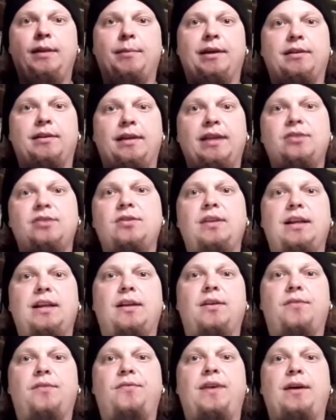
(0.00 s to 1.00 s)
my collection and
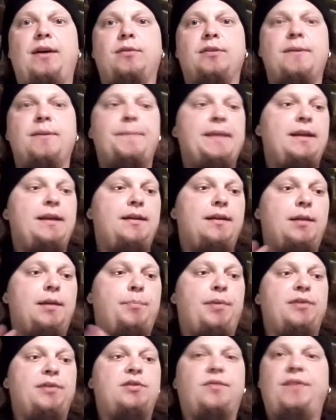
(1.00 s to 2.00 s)
I found a
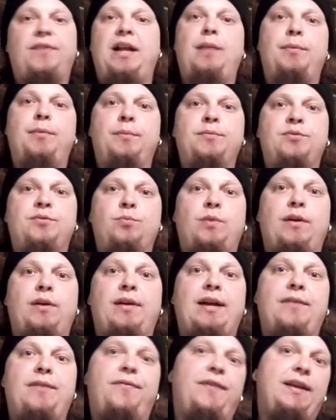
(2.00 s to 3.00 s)
bunch of albums where
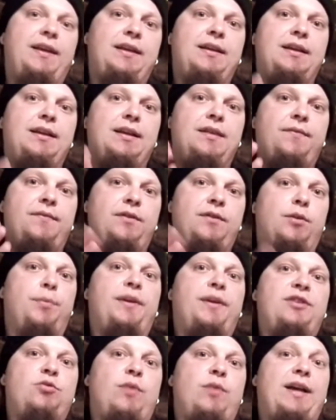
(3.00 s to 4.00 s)
I think the
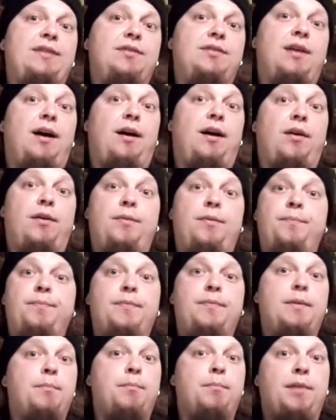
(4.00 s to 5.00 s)
opening tracks are
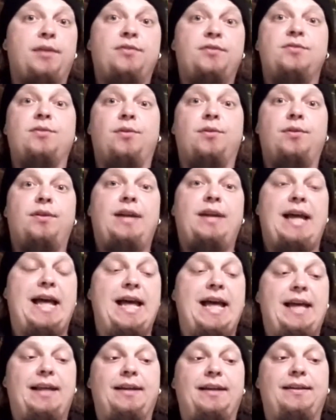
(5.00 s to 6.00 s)
monster
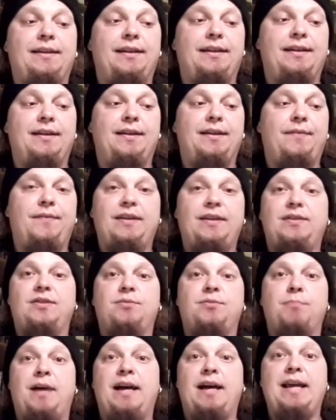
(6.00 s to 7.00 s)
and uh, this
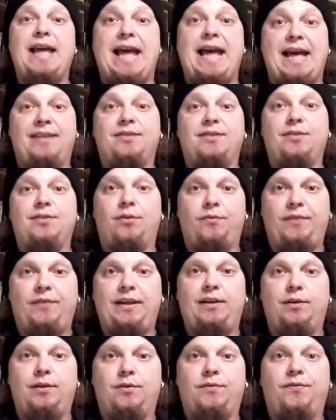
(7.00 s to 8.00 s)
is my answer
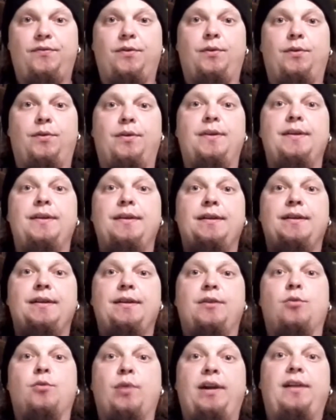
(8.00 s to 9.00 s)
video for
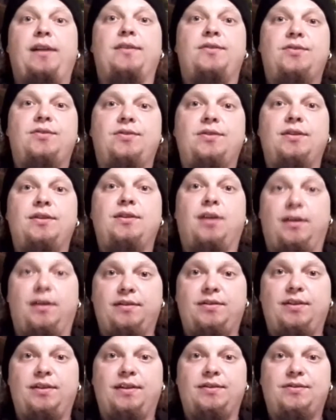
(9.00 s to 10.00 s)
Grillot's
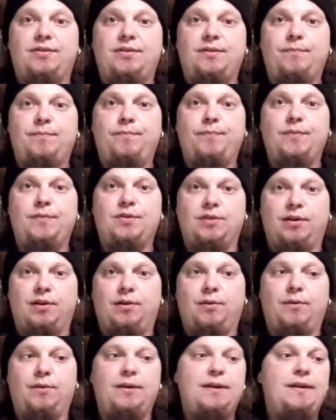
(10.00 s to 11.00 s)
contest.
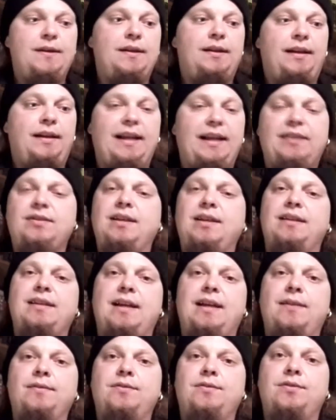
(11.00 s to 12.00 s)
So let's get
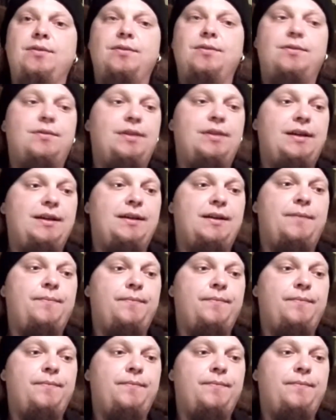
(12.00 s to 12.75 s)
down to uh,